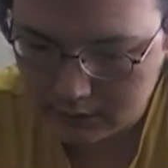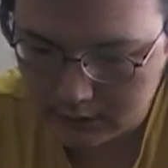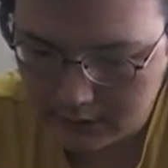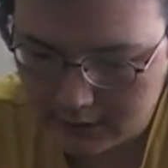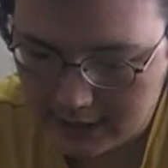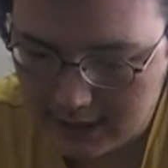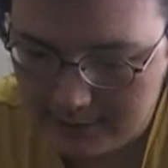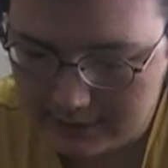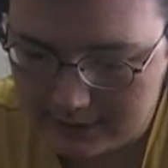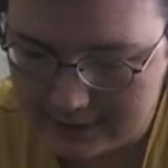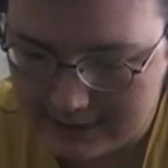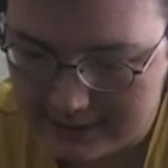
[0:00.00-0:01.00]
The
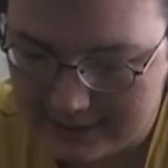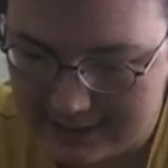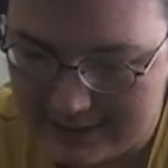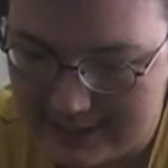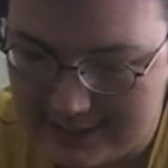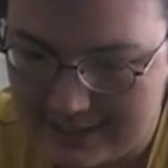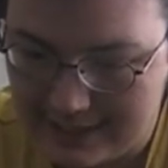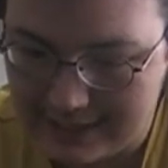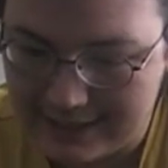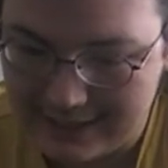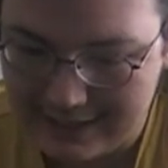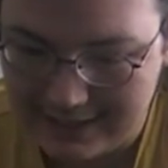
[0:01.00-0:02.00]
gameplay is
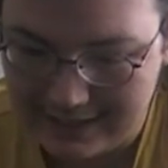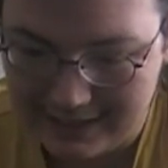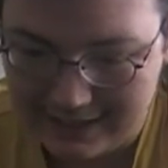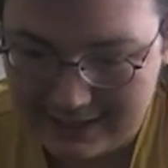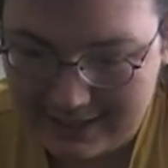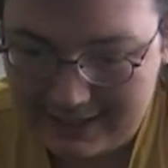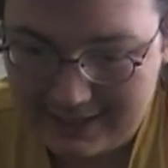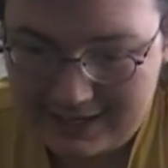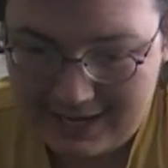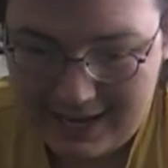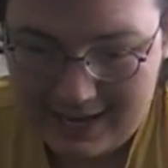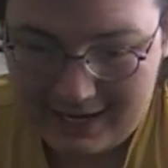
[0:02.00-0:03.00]
addicting,
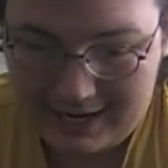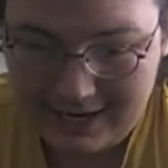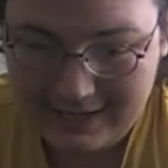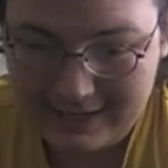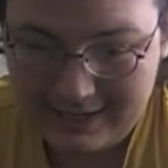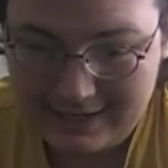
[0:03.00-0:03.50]
and I